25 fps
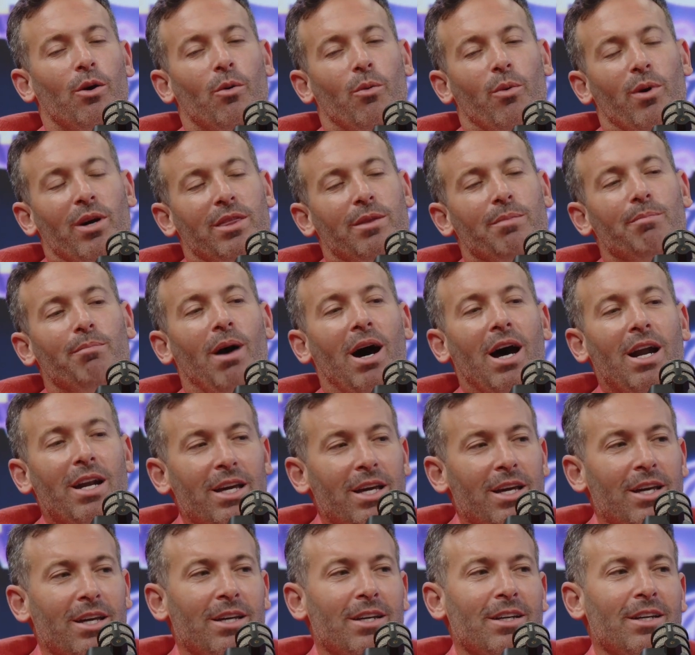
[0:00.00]
With
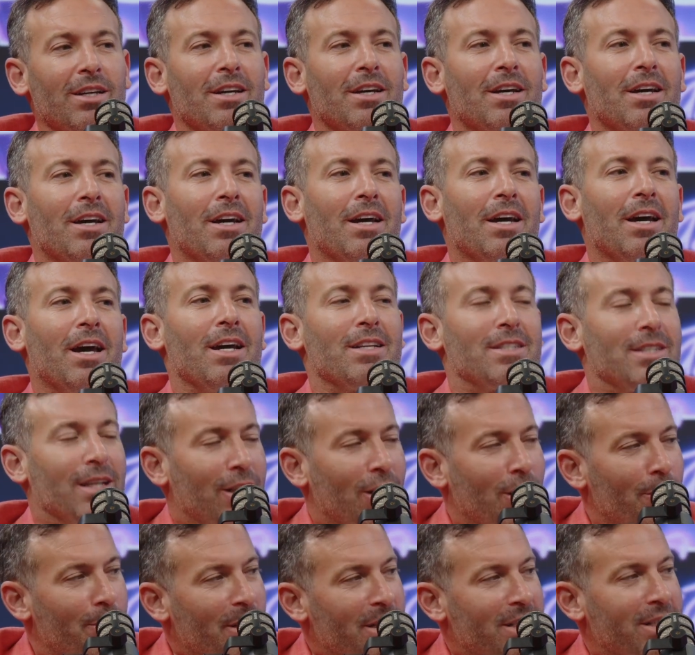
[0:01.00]
money, it's a
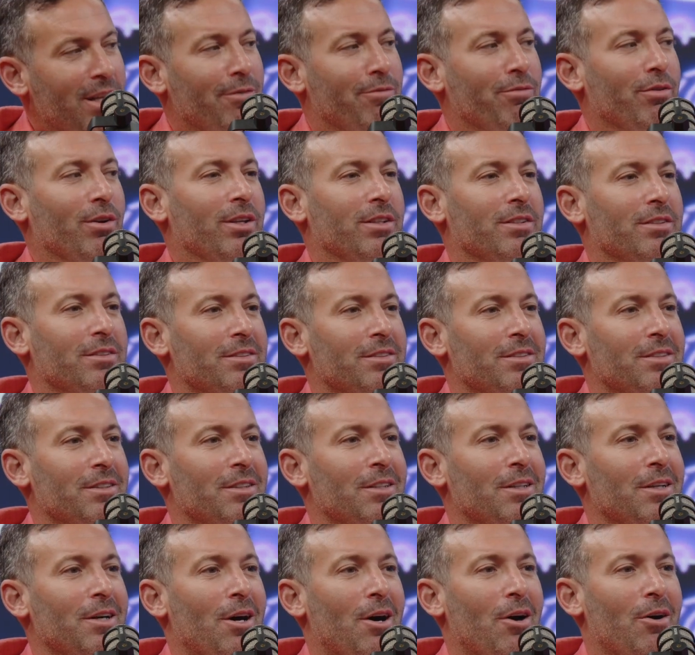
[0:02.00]
little bit different,
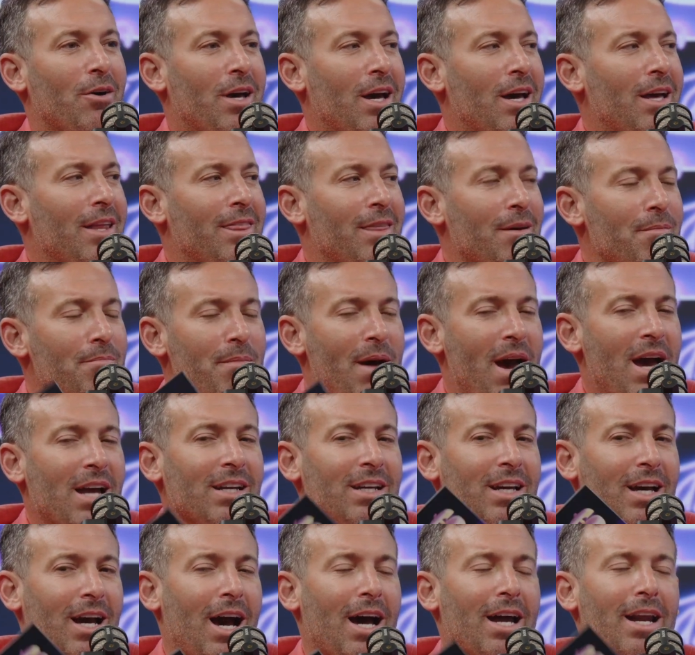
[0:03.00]
okay? The
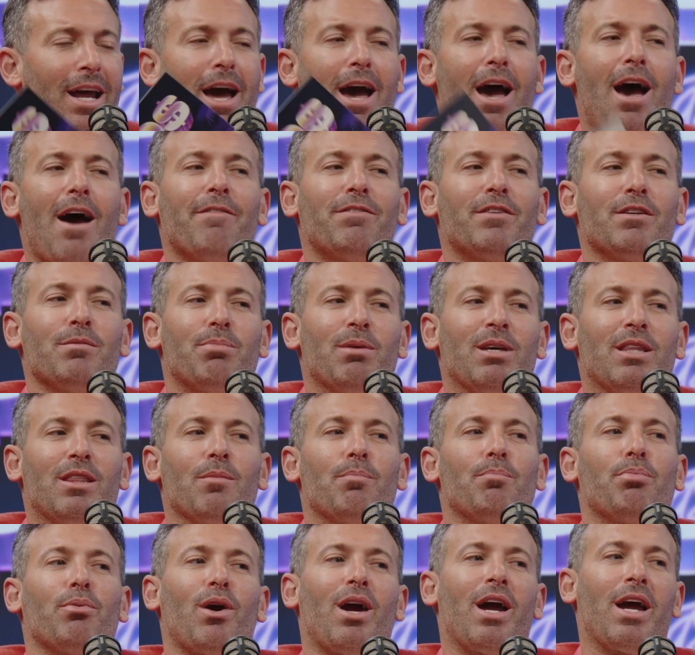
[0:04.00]
men kind of have to be
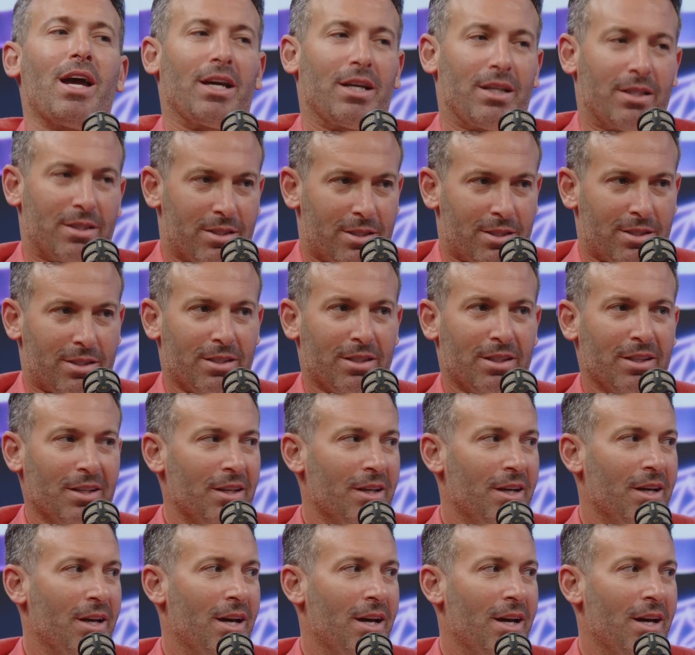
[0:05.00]
the brakes,